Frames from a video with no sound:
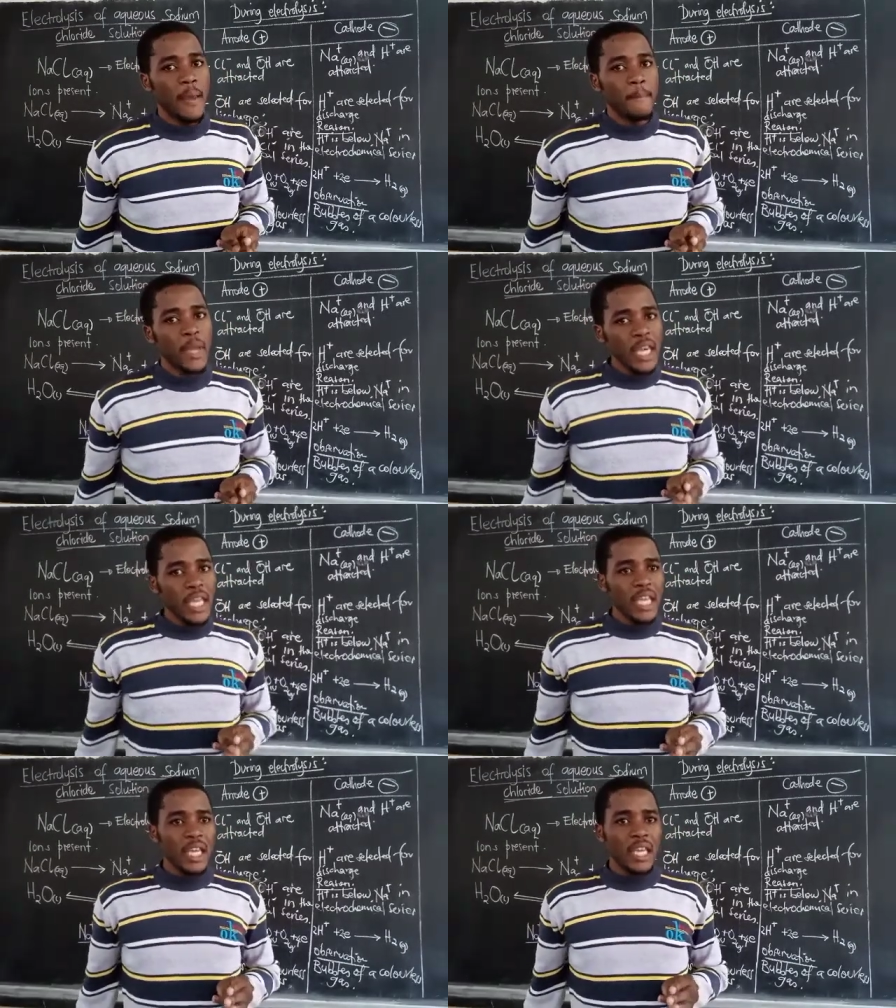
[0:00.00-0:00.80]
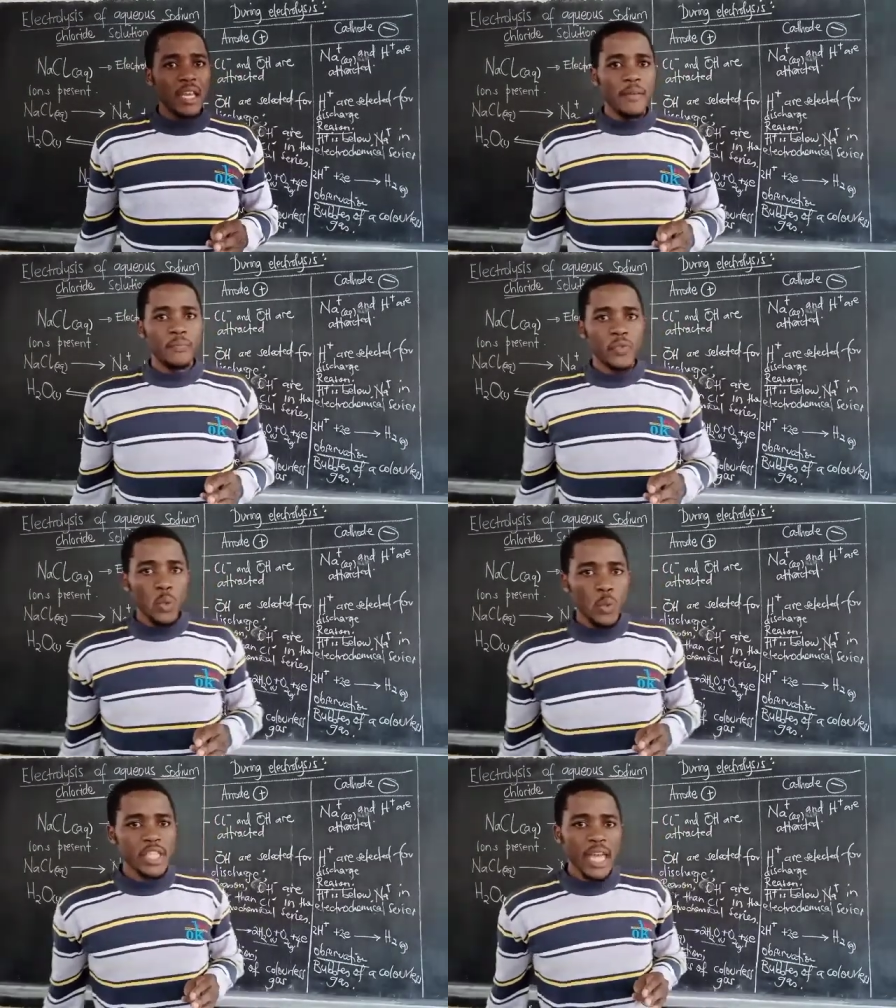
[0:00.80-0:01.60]
Meaning,
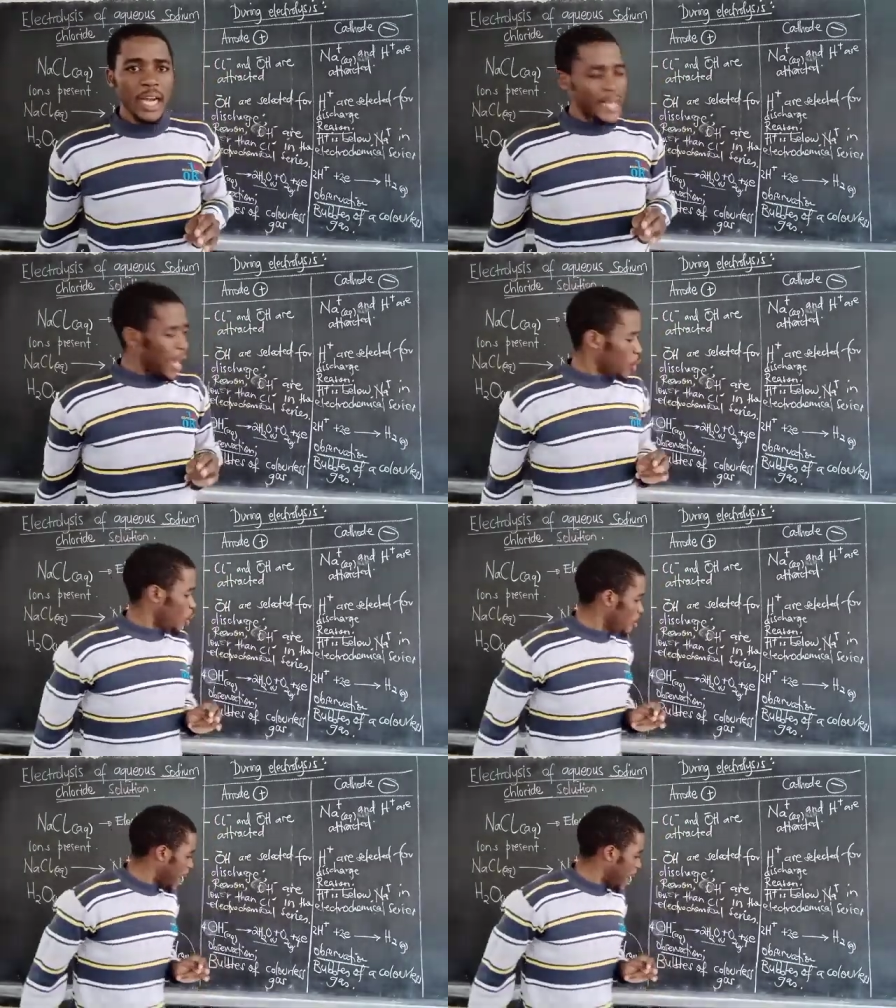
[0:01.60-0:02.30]
we shall now go